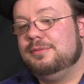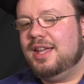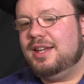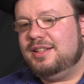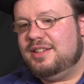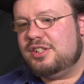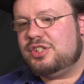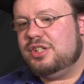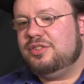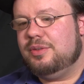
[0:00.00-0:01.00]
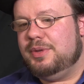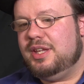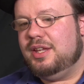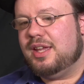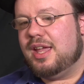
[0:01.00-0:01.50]
In addition to
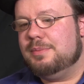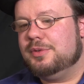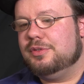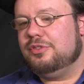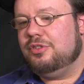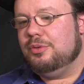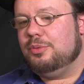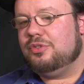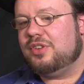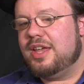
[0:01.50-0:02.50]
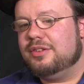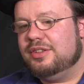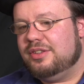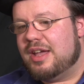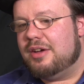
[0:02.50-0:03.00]
being able to scale
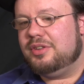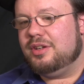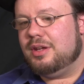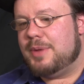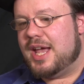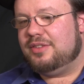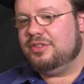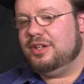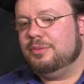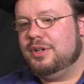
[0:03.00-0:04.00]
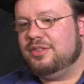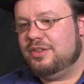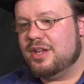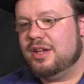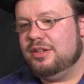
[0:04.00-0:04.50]
down the capacity when it's
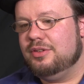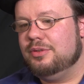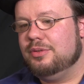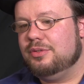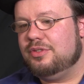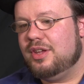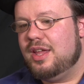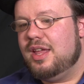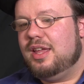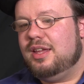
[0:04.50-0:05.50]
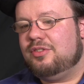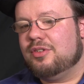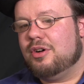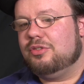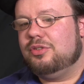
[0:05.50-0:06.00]
not used, it's
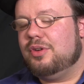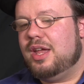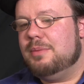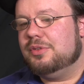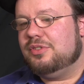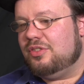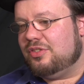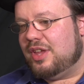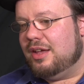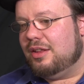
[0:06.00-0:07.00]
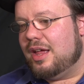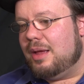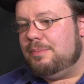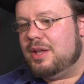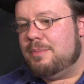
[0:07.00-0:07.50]
also able to scale
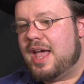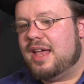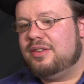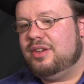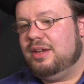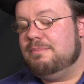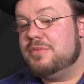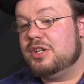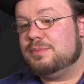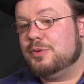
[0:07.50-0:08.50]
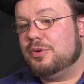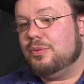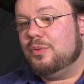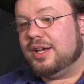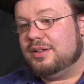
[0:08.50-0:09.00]
up capacity much more
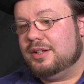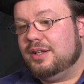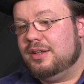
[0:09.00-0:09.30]
quickly,